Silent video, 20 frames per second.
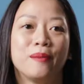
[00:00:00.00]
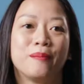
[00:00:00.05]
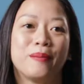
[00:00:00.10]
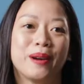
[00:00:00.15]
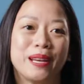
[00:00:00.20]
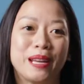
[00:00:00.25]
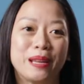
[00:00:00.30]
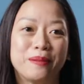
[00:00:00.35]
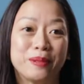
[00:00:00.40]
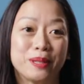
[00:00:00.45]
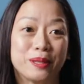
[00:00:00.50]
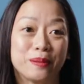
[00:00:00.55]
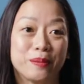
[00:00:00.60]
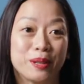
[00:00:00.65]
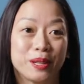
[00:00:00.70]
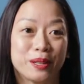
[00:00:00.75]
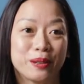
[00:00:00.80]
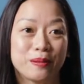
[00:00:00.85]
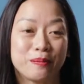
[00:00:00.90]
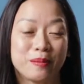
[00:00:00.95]
My name is
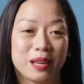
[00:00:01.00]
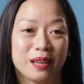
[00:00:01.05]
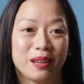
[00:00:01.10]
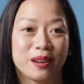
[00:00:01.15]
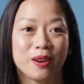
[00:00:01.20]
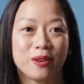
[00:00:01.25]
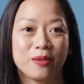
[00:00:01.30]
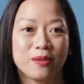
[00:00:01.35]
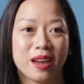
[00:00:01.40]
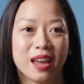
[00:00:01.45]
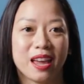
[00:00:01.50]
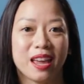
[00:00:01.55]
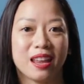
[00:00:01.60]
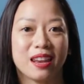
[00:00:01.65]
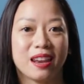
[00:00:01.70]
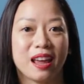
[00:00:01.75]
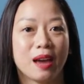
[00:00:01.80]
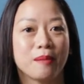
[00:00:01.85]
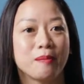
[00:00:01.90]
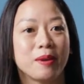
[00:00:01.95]
Mir Domingo,
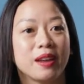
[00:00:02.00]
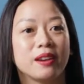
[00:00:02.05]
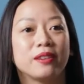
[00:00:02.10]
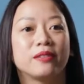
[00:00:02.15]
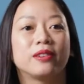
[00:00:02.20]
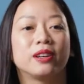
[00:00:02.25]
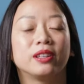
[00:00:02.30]
and I'm head of